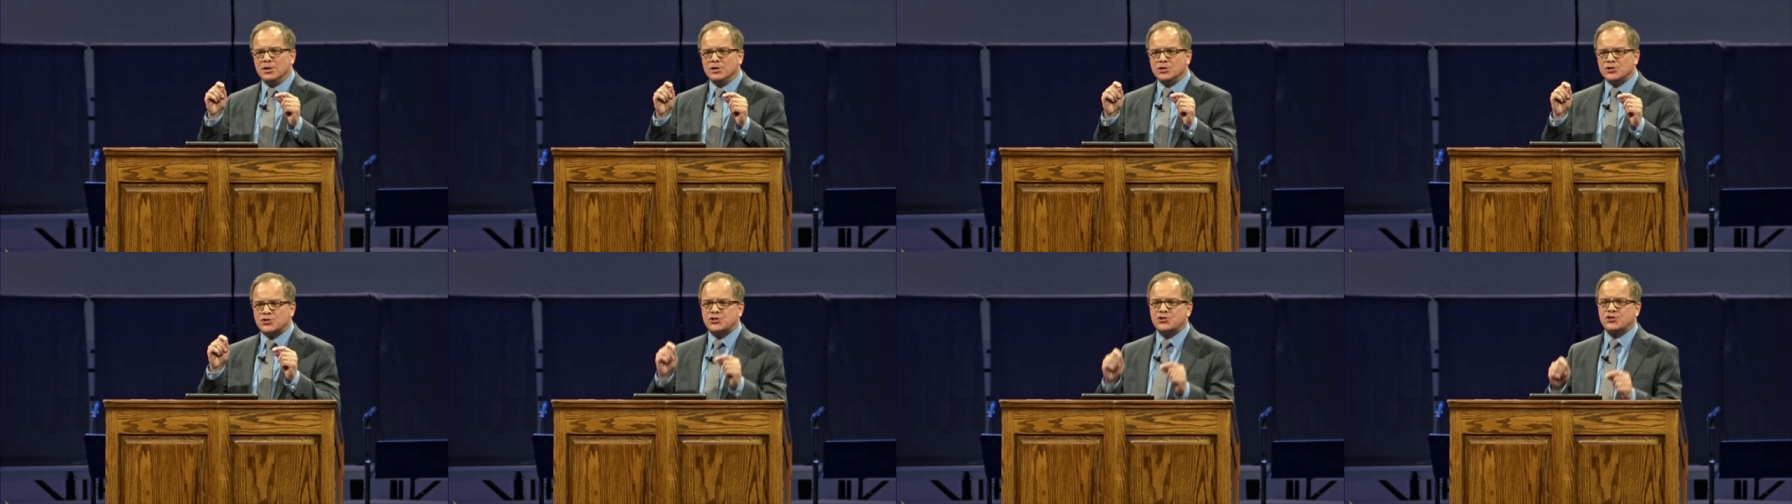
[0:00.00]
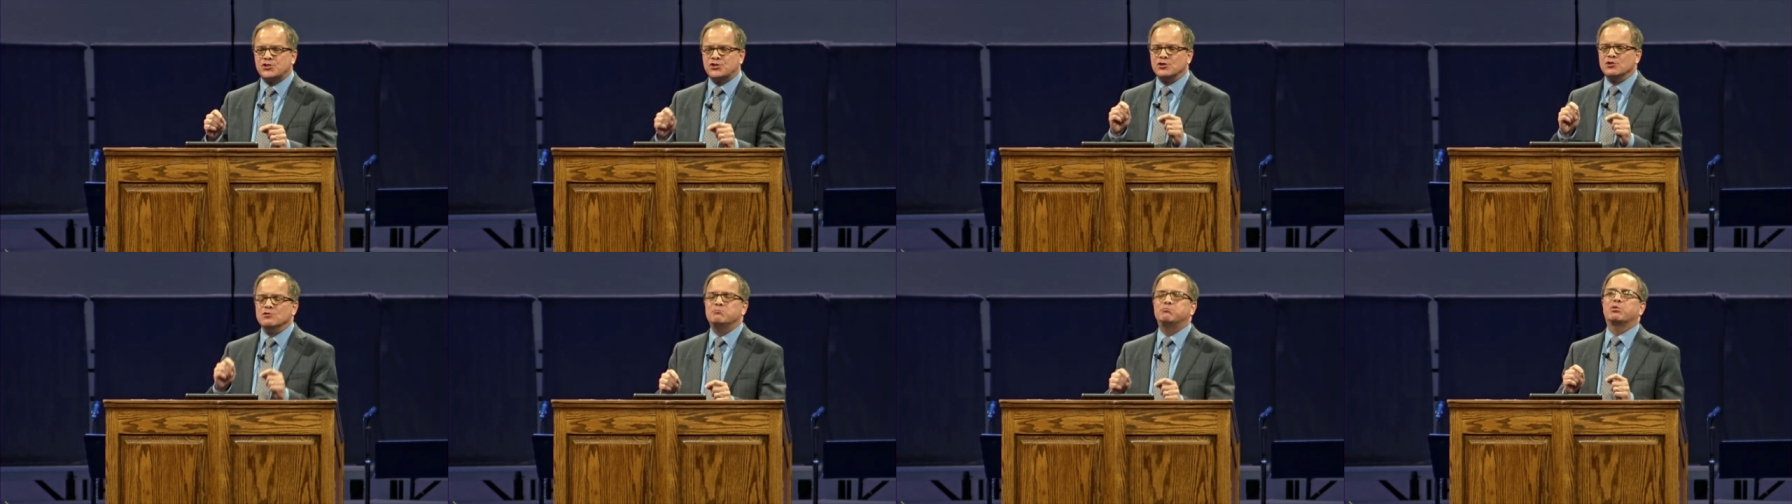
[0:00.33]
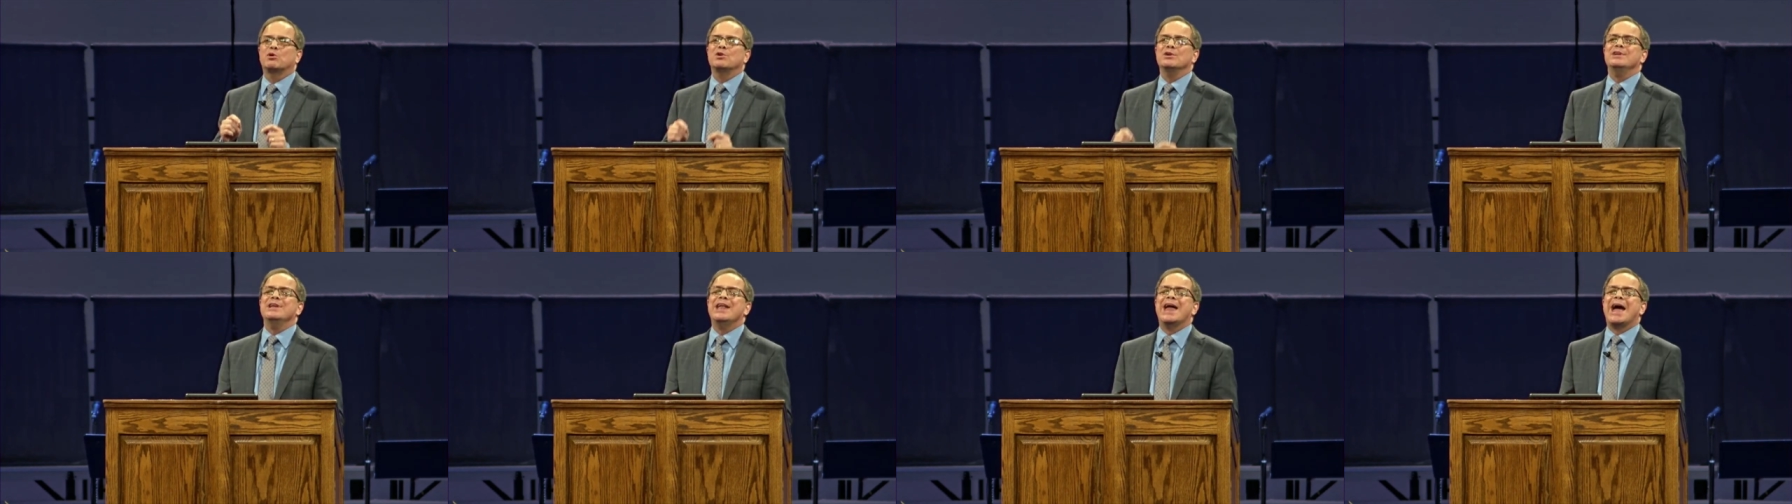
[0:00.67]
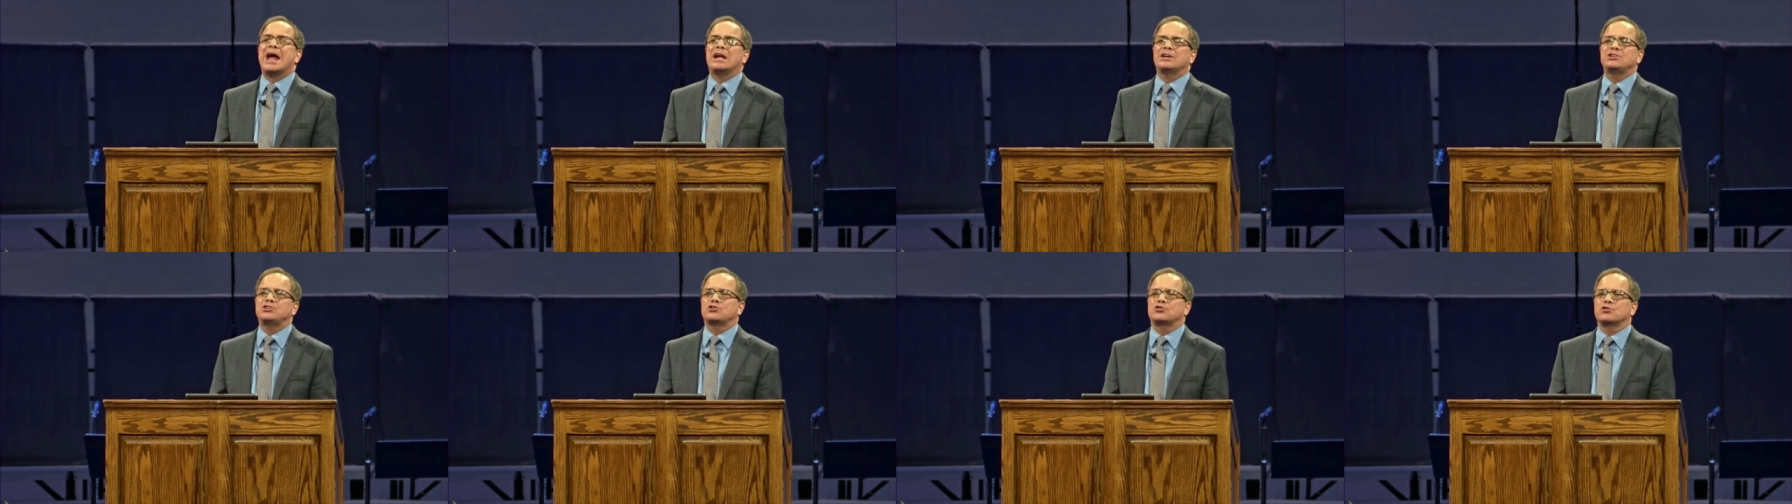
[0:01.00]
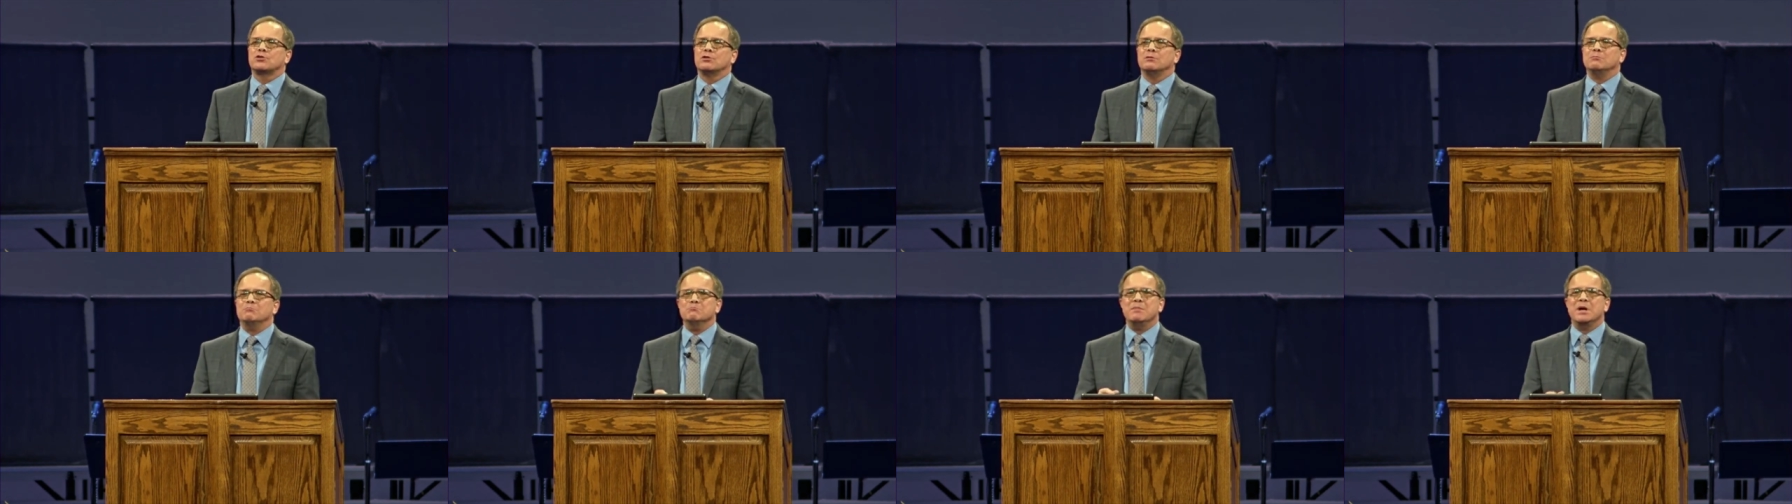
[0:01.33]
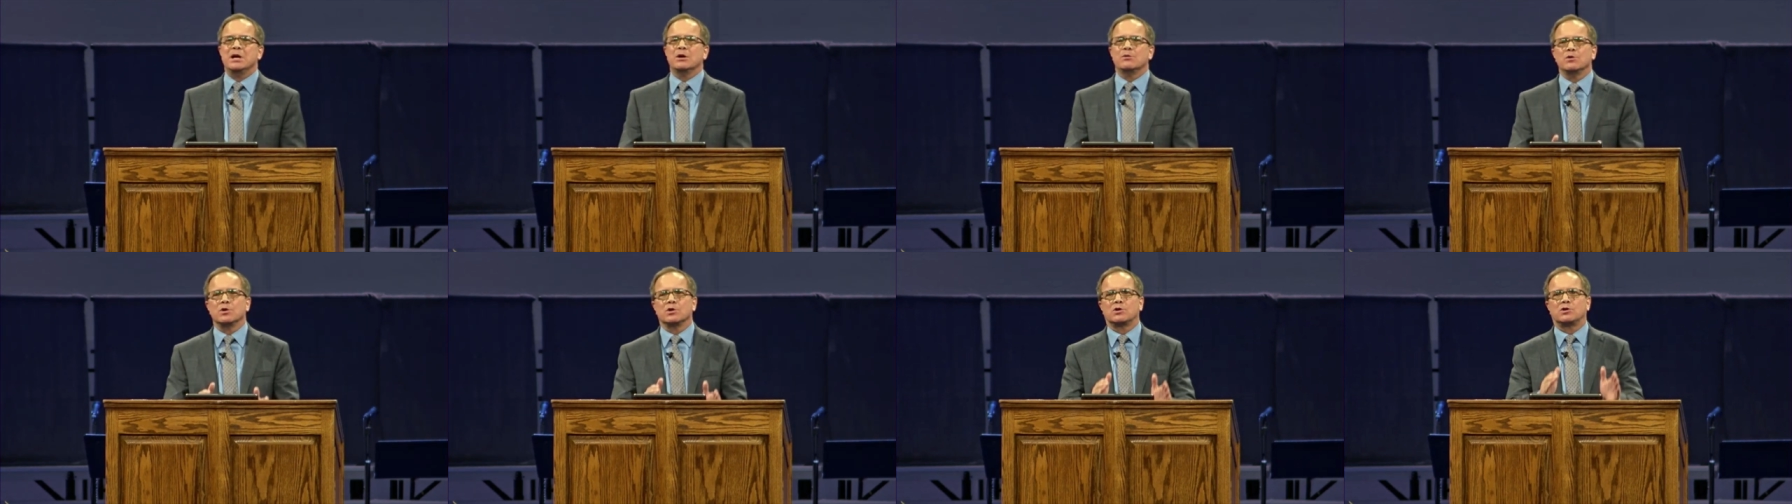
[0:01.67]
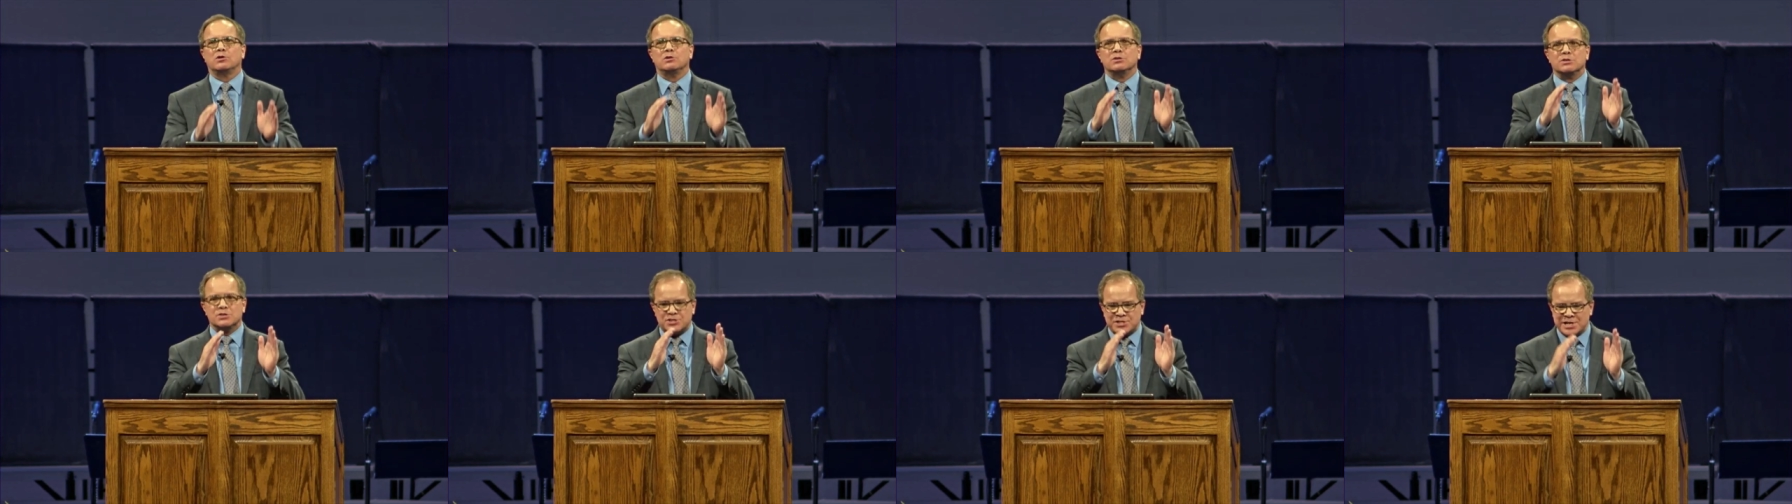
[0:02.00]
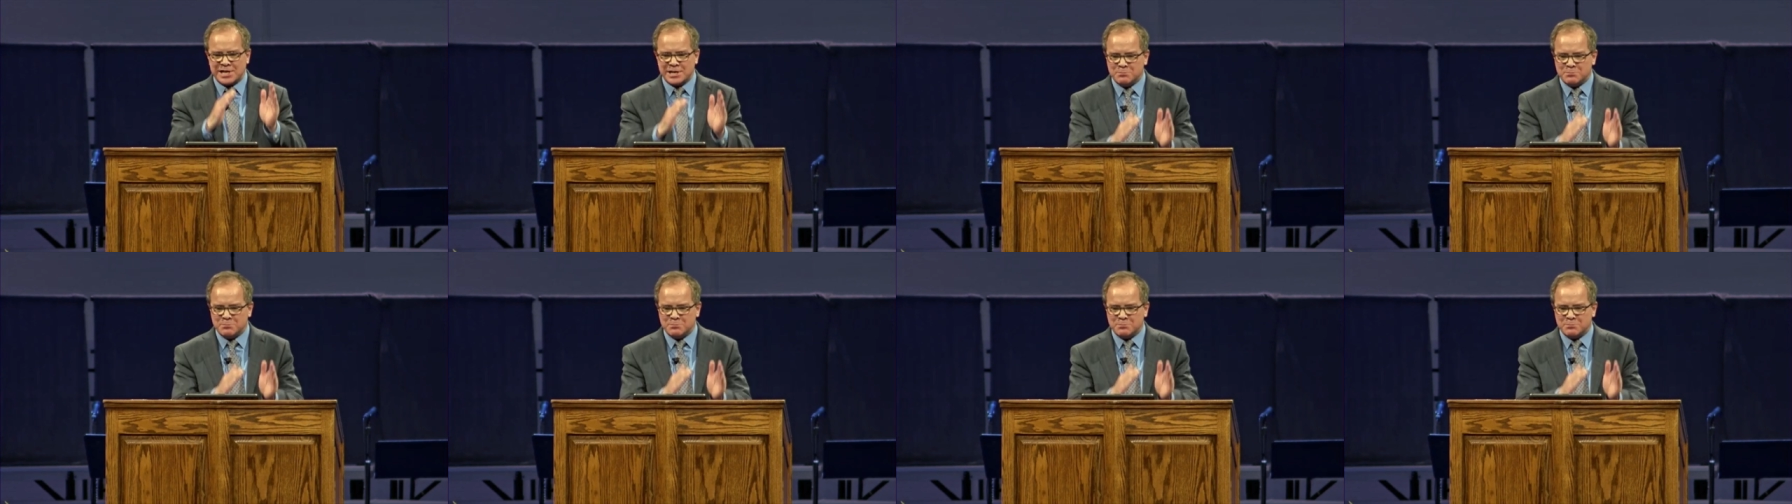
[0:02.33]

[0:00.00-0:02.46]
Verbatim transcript: supernatural miracles